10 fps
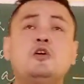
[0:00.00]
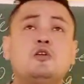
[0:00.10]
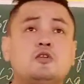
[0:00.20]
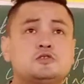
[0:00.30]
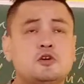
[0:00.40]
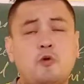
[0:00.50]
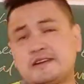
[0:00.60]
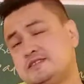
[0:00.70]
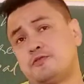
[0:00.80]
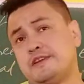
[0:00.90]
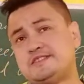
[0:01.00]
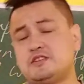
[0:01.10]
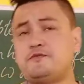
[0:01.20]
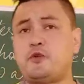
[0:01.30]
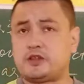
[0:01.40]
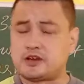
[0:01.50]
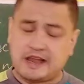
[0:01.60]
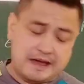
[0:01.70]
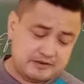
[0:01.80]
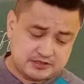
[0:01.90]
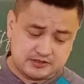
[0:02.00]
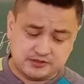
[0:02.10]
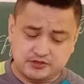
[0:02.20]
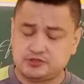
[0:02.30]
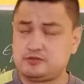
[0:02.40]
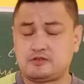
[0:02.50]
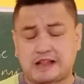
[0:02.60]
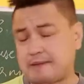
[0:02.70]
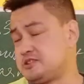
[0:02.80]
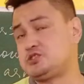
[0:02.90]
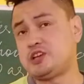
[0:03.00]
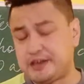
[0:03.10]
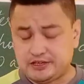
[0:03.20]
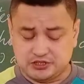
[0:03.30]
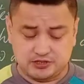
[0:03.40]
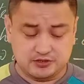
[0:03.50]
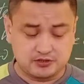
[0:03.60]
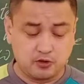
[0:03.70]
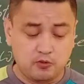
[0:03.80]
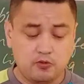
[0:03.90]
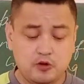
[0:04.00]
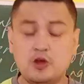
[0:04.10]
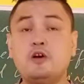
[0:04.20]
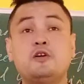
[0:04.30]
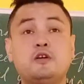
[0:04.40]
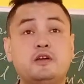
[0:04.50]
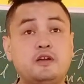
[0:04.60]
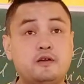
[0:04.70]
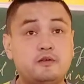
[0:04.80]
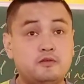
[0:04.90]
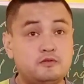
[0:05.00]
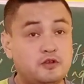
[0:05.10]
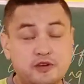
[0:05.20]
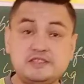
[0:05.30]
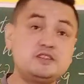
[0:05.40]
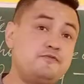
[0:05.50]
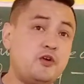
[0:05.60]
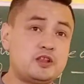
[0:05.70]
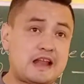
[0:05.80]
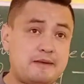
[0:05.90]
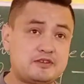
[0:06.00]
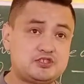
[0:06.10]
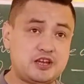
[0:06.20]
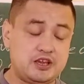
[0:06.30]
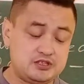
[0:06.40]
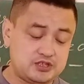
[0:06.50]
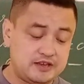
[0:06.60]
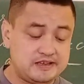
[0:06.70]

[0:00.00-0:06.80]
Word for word: So what is the reason for the climate climate change. So the reason for the climate change is